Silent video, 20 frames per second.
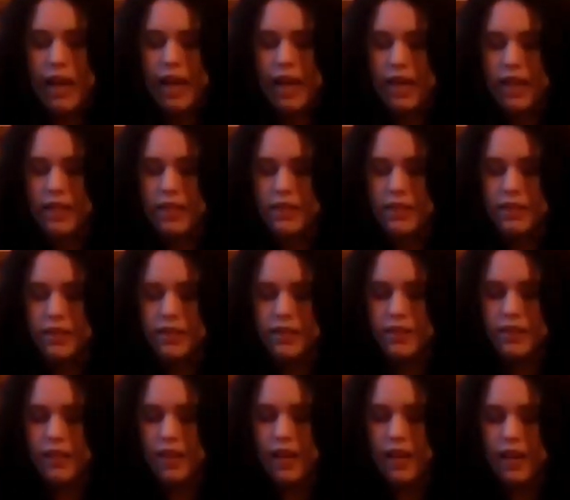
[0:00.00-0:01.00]

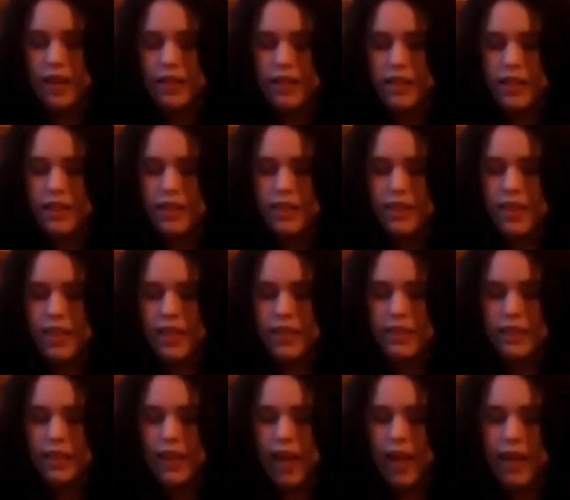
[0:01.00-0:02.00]
And I did
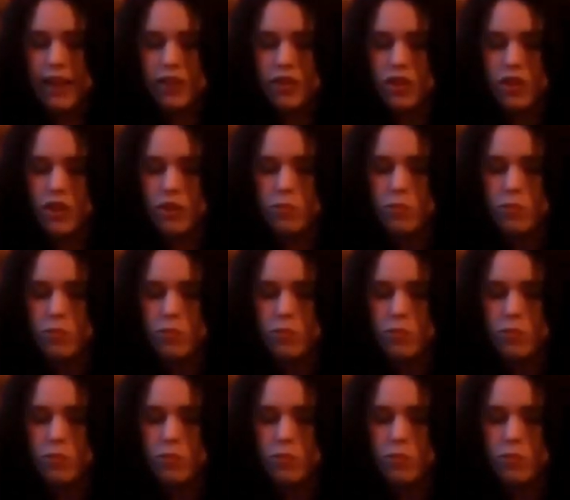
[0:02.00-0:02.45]
these legs,